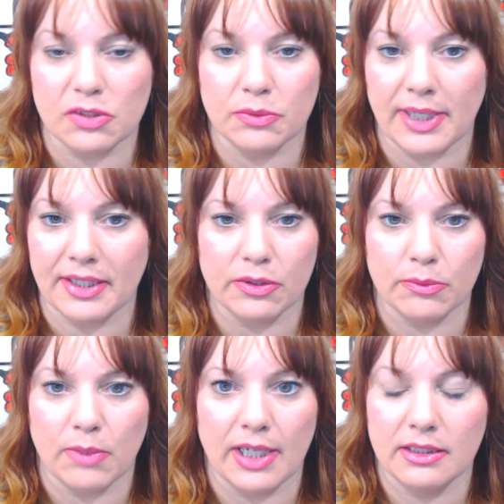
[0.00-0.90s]
just a
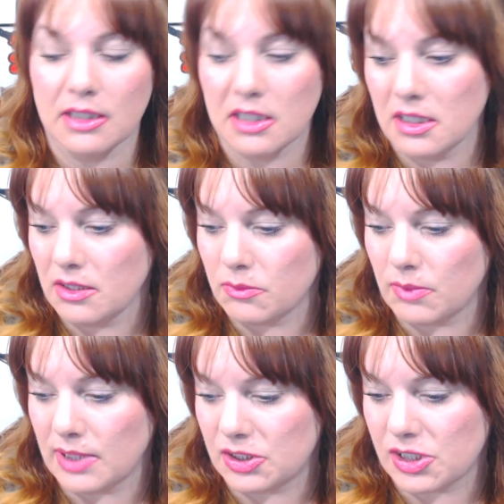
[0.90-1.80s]
regular one,
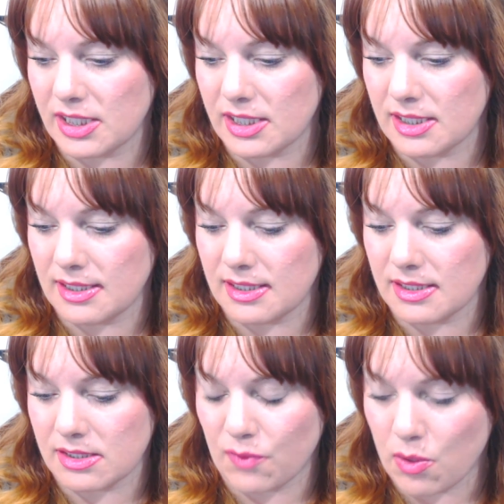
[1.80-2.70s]
which
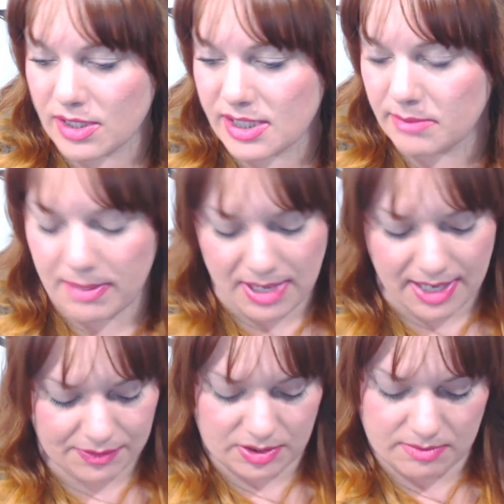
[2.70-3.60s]
is, of course, in
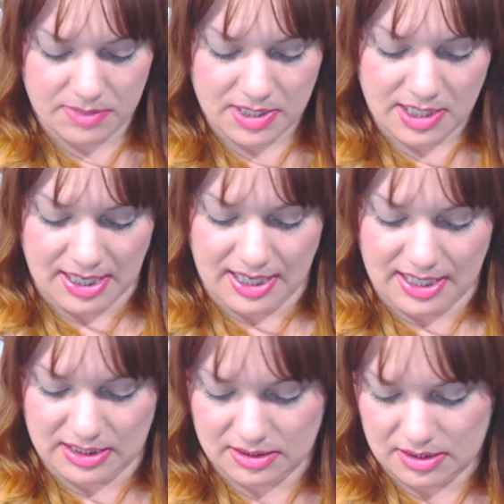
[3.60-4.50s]
my bathroom.
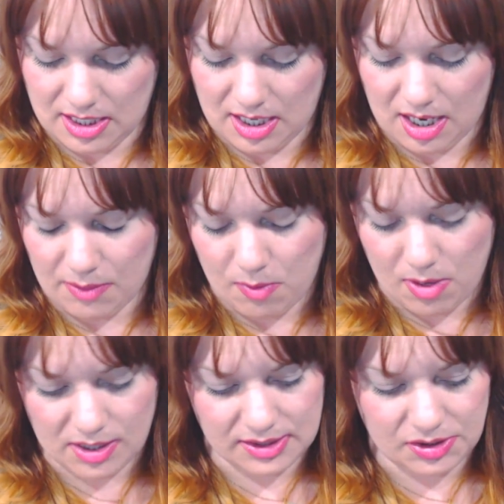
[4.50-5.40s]
And
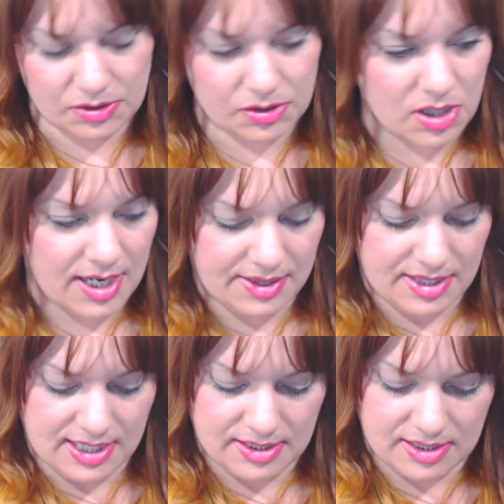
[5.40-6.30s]
I wanted to
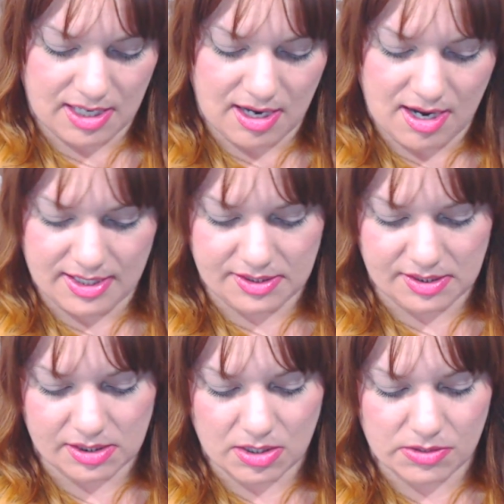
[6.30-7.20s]
try this.
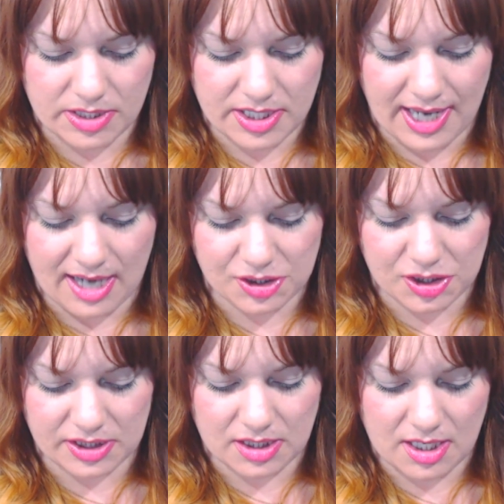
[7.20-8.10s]
It's the Sonia
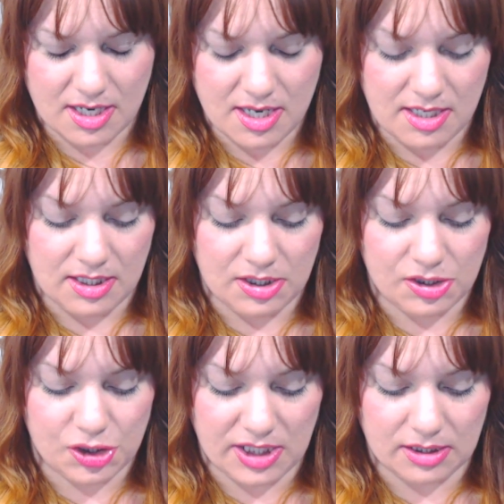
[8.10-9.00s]
Kashuk
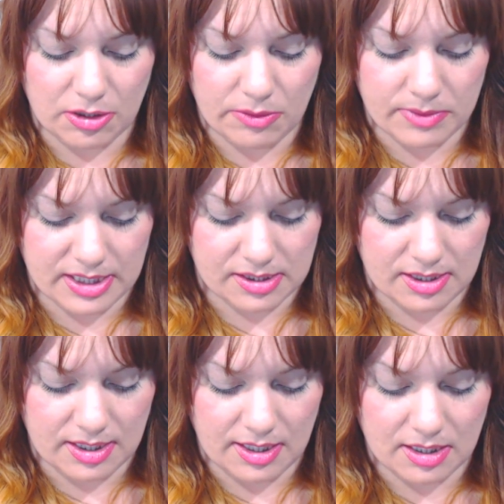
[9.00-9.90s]
Chic
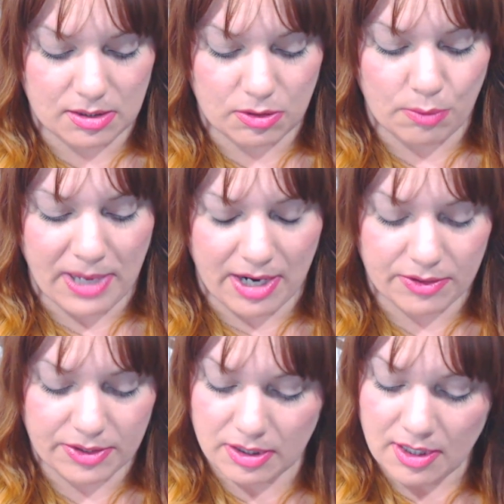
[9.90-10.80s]
Luminicity Glow
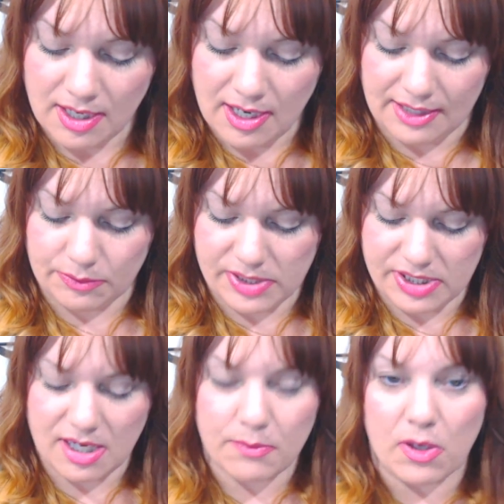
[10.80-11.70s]
Powder.
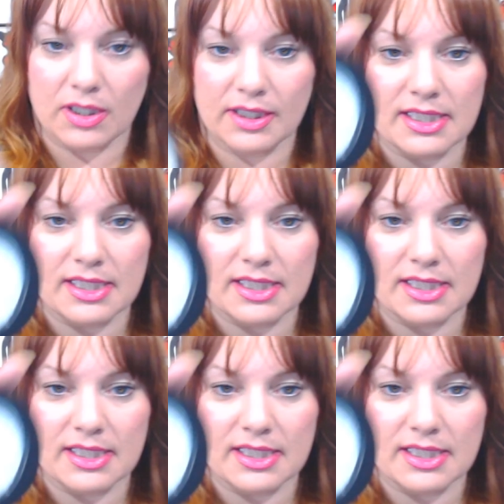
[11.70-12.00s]
And the reason I